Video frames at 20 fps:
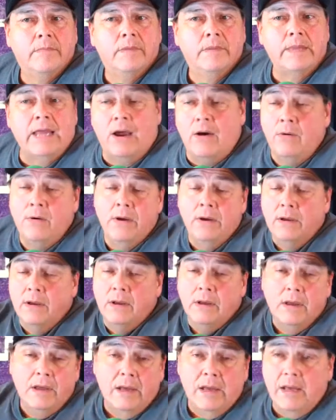Now,
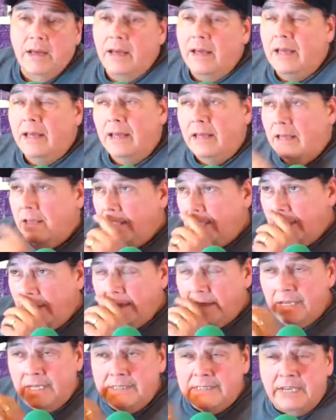
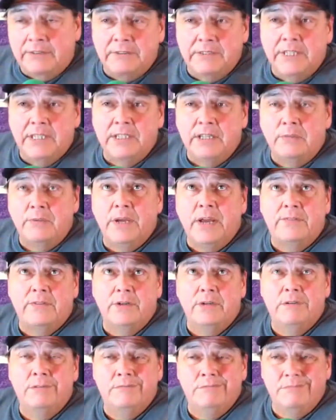is everything that we
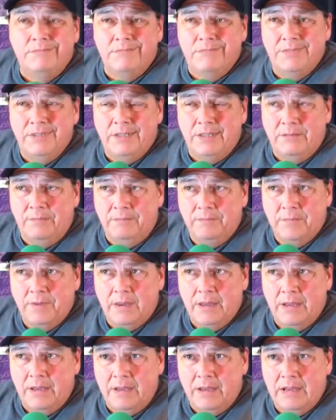ever
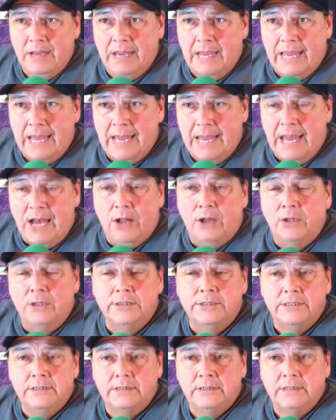
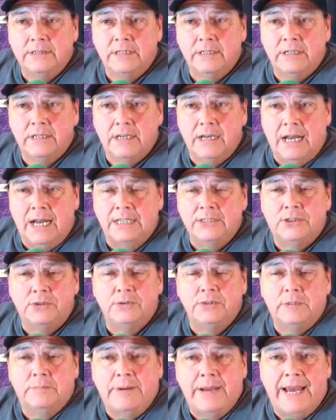held onto
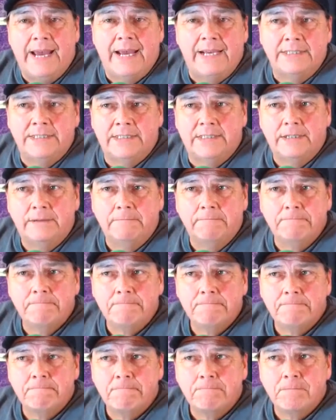in the past
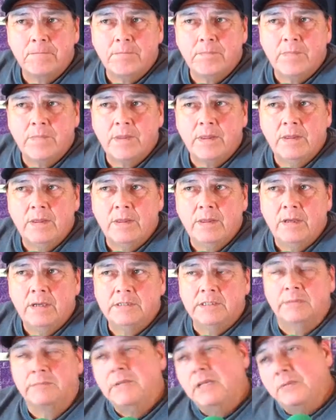
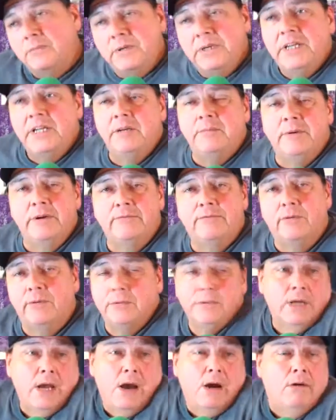something that we need to bring
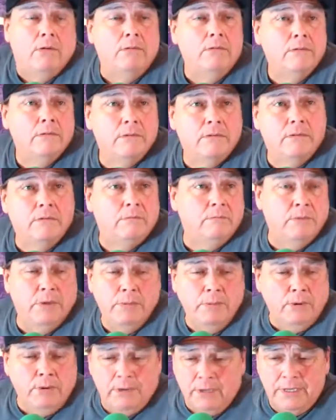forward? No. We
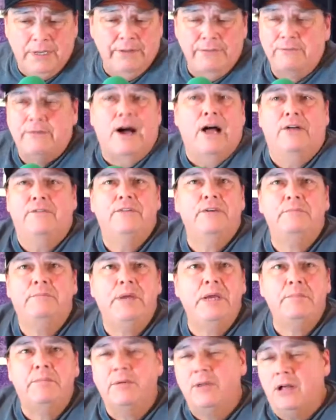were an evolving
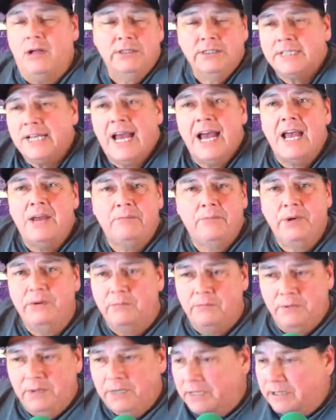people all the time.
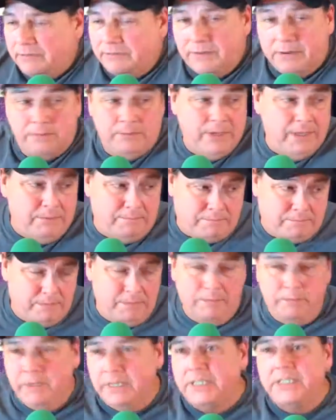We
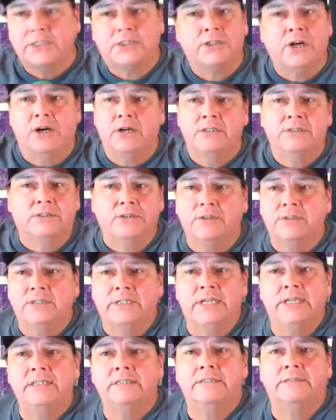discarded certain
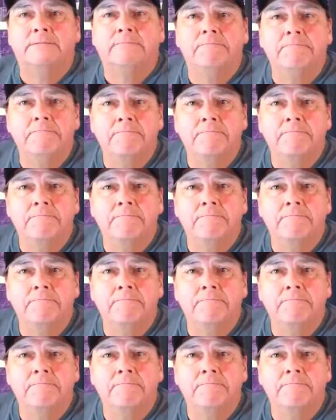things.